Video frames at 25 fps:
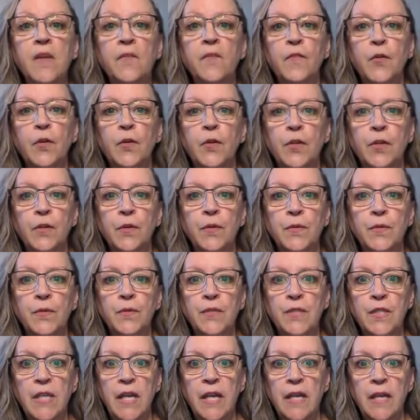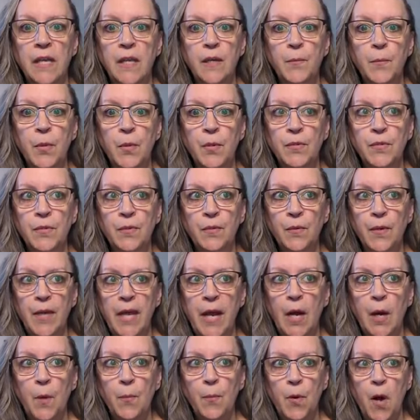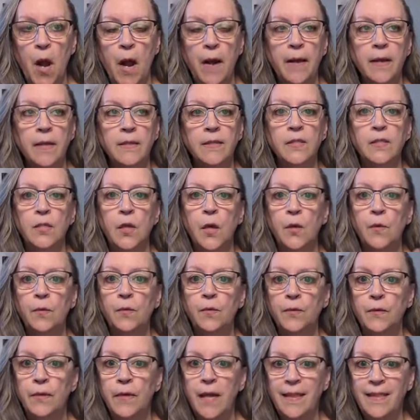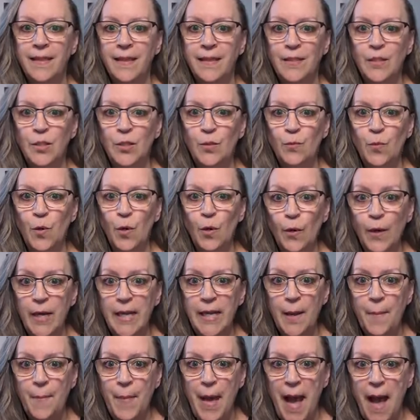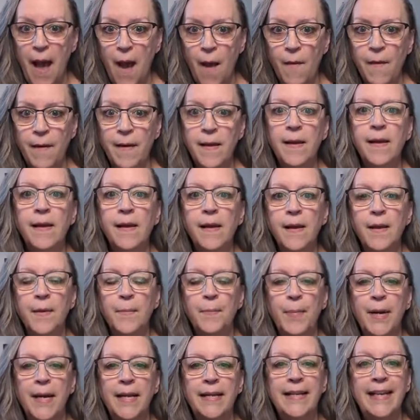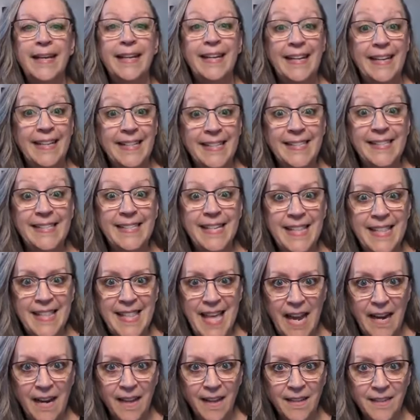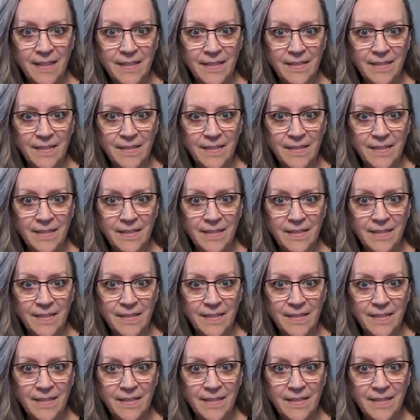for use in personal care products. So nothing to worry about, but it is synthetic.